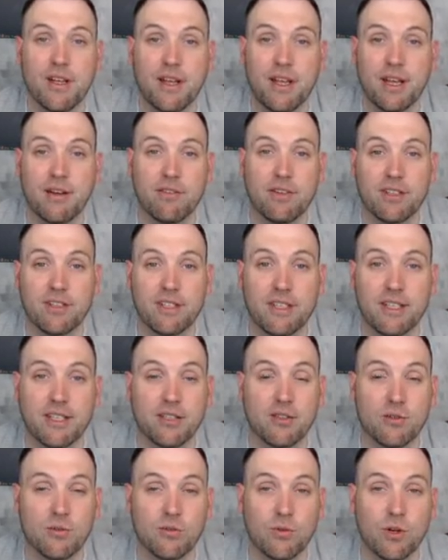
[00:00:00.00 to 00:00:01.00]
Everything
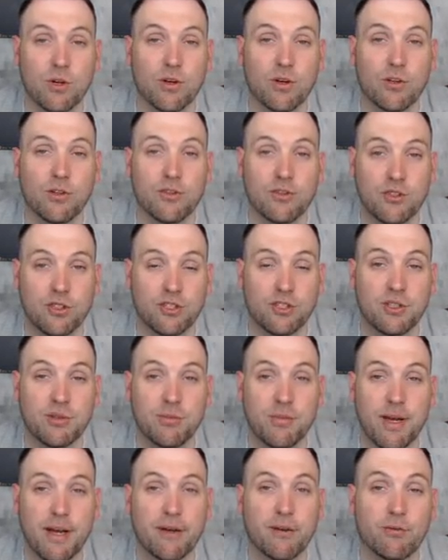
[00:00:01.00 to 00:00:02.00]
in the world just
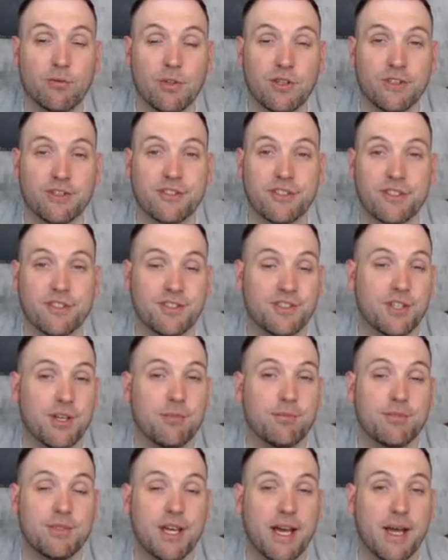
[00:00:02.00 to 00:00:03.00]
about runs on
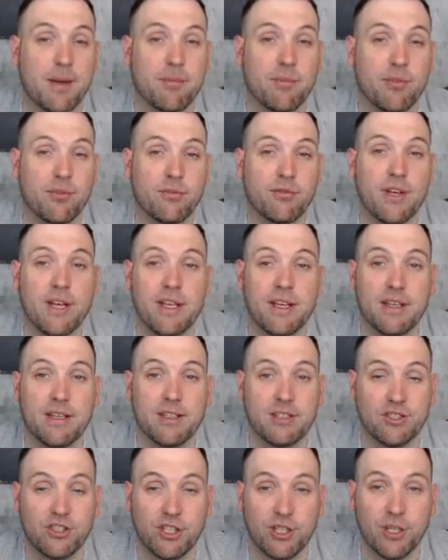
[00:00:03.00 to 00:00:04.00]
some type of
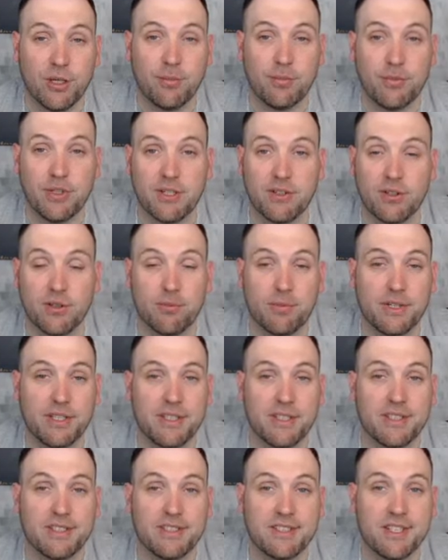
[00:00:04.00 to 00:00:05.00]
chip, either it be
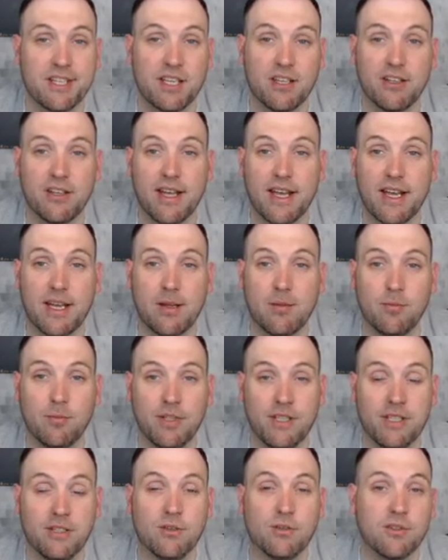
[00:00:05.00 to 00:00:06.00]
Intel,
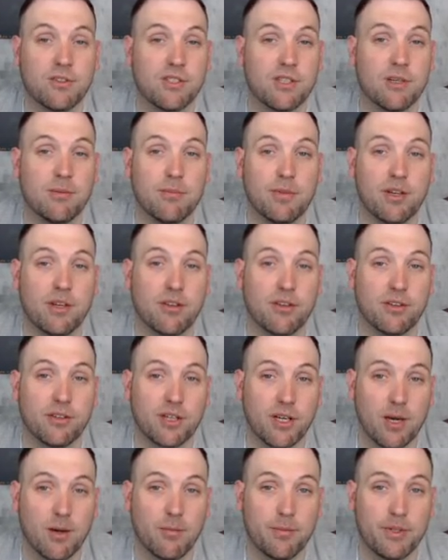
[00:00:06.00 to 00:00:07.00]
AMD, or some other
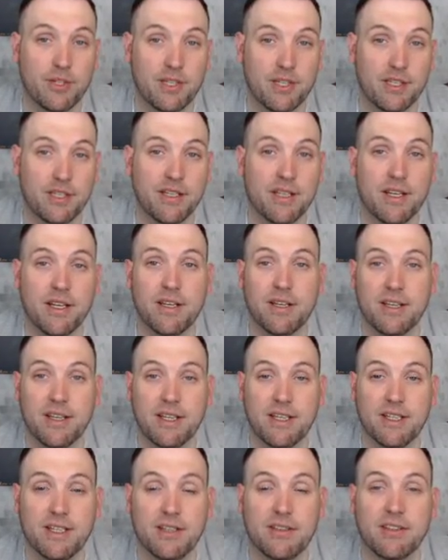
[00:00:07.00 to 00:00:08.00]
company.
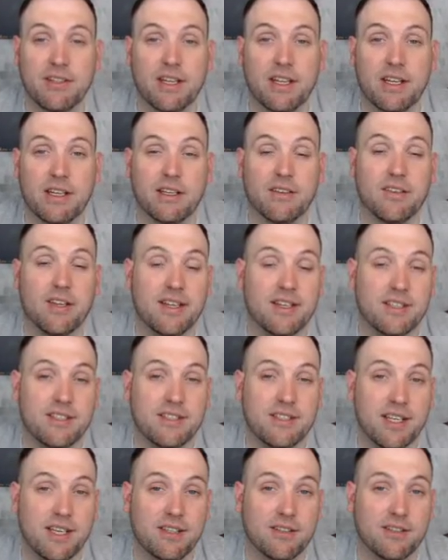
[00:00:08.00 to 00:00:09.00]
Anything that is
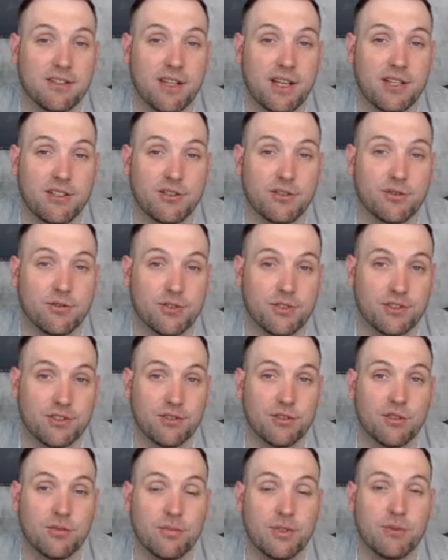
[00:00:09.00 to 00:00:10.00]
technological is
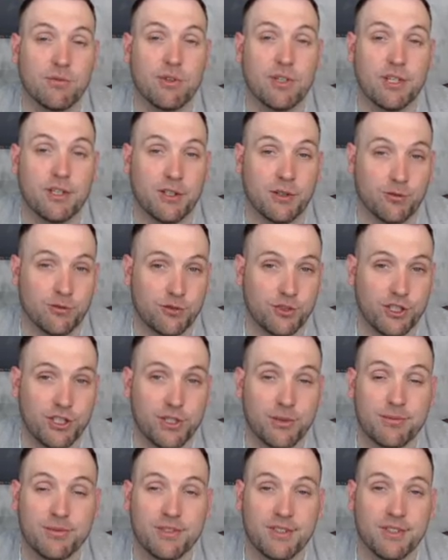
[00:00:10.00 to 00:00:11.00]
going to be running those
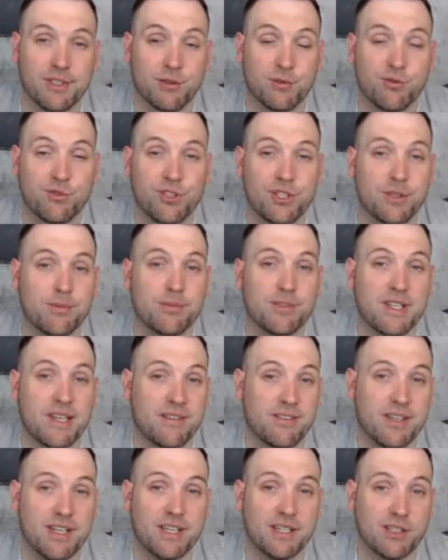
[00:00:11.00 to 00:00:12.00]
chips, and those chips
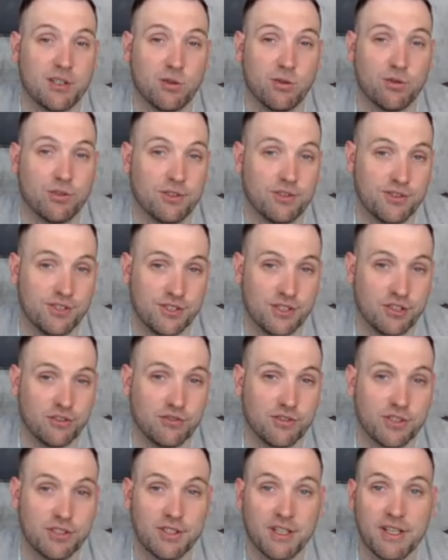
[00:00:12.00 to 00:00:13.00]
have that gold and
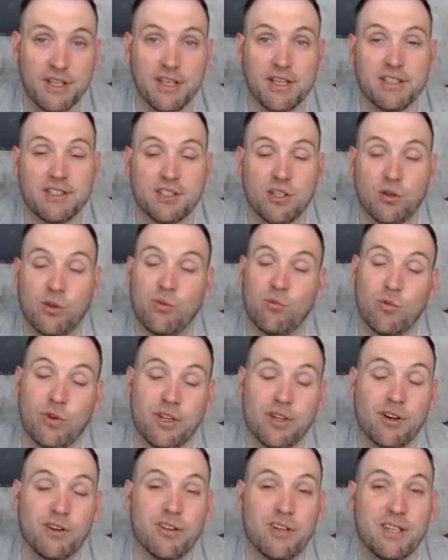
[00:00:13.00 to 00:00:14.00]
silver. So
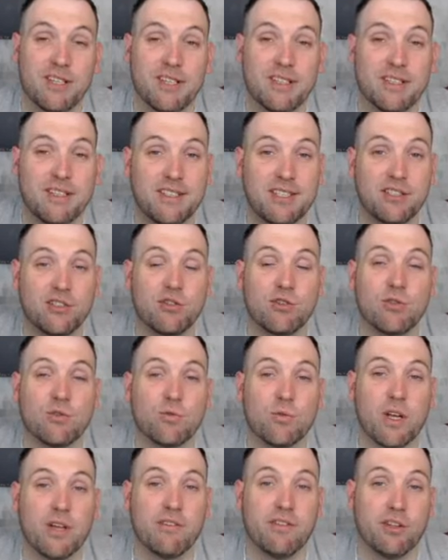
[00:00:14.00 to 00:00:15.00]
we are in a digital
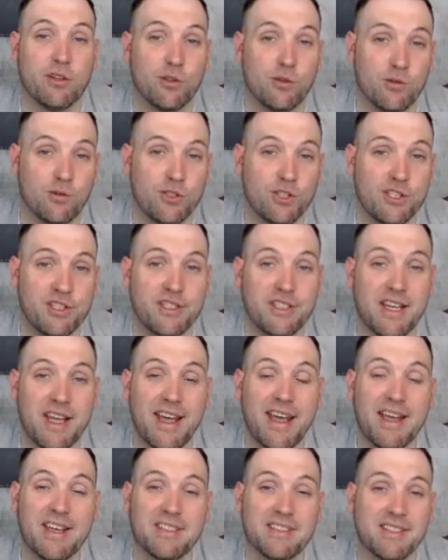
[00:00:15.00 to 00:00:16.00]
revolution
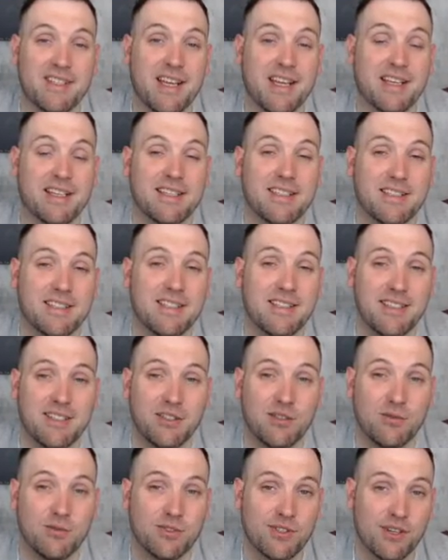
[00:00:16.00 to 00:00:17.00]
as that
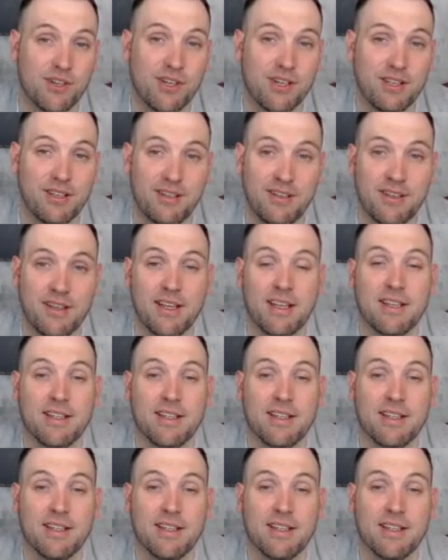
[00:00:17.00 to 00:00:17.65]
continues on.